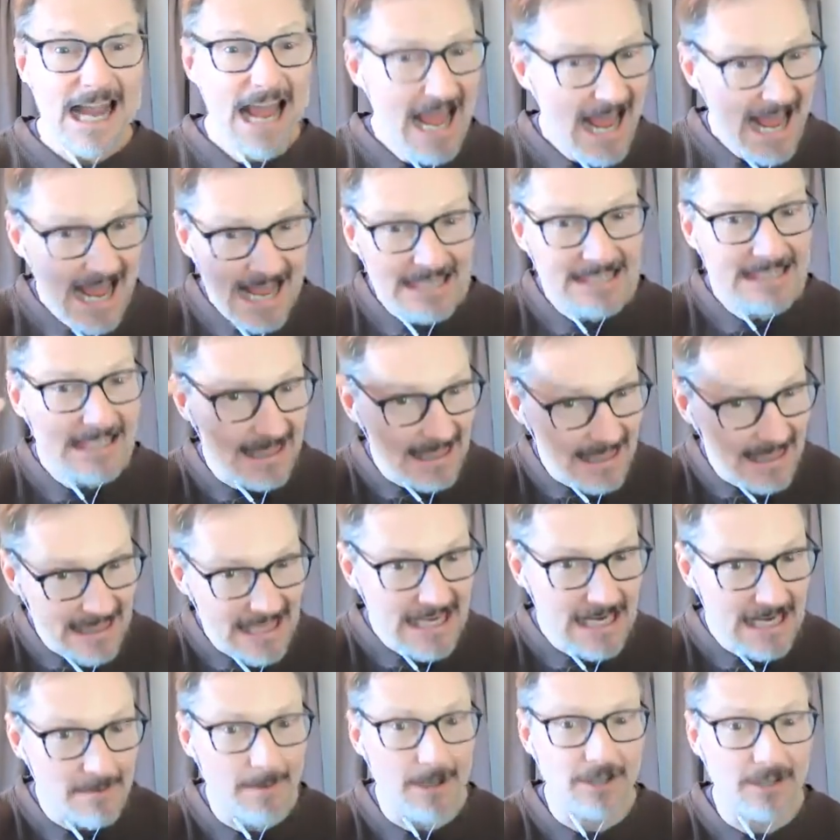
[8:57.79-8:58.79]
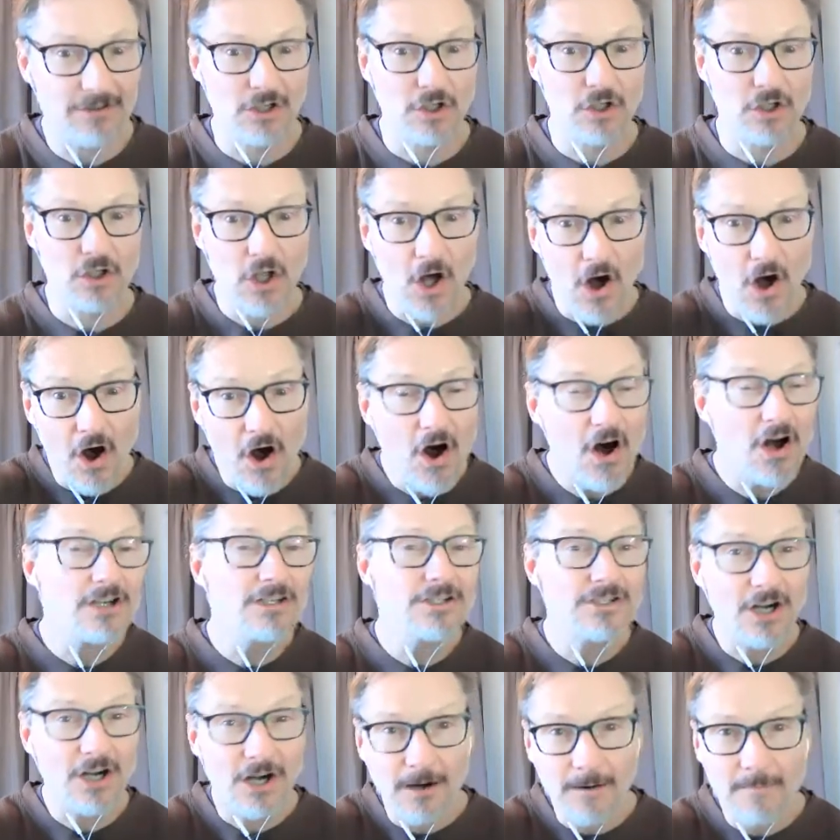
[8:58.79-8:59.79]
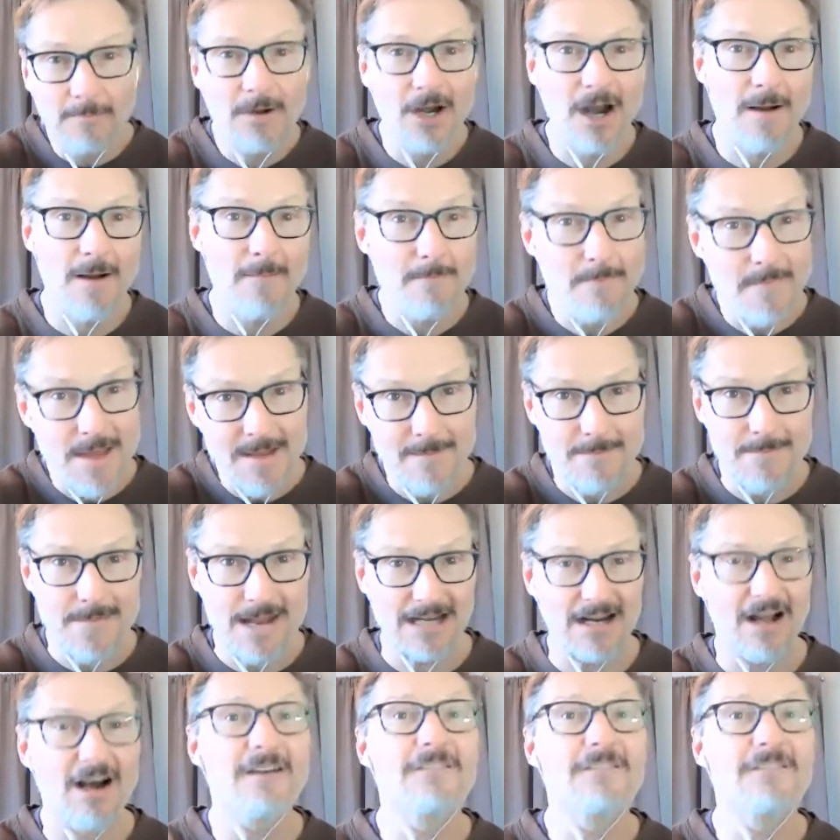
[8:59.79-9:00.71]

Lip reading: had to think about the long-term commitment